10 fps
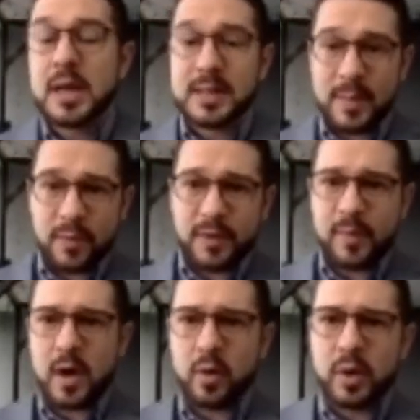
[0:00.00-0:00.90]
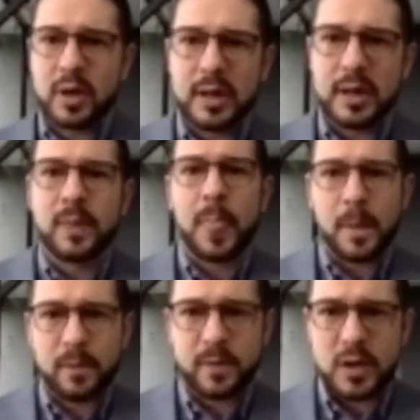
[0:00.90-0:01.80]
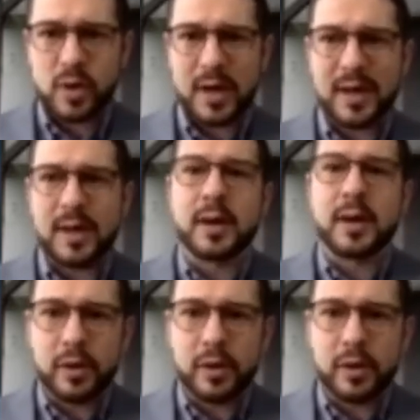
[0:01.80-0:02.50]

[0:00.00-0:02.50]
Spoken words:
Some of them are really frustrated and